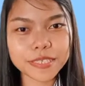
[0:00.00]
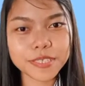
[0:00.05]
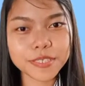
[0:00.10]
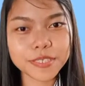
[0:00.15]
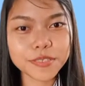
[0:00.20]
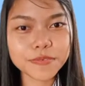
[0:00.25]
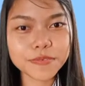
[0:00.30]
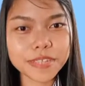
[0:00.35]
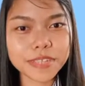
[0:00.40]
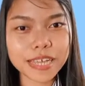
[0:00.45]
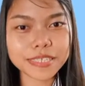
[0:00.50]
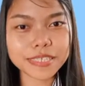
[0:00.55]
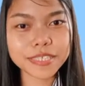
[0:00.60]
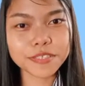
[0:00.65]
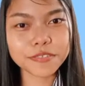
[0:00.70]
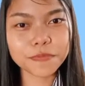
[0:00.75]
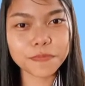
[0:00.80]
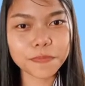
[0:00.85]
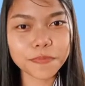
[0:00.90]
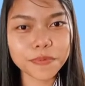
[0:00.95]

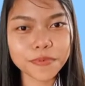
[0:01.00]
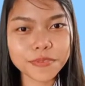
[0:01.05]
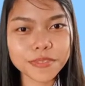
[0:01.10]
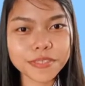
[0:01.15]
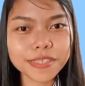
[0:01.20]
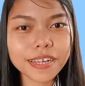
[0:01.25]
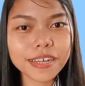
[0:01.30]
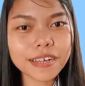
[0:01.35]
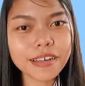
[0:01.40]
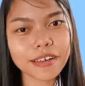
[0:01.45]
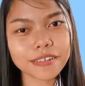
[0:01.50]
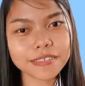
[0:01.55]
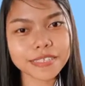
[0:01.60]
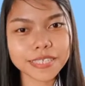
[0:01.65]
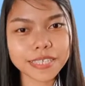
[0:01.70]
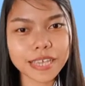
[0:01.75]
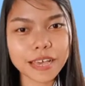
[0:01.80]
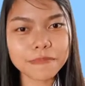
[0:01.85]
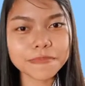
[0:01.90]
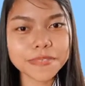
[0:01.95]
students to put the
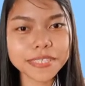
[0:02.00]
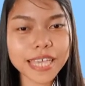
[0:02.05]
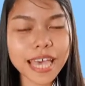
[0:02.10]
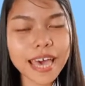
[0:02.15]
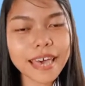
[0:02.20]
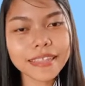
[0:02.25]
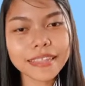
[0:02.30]
concepts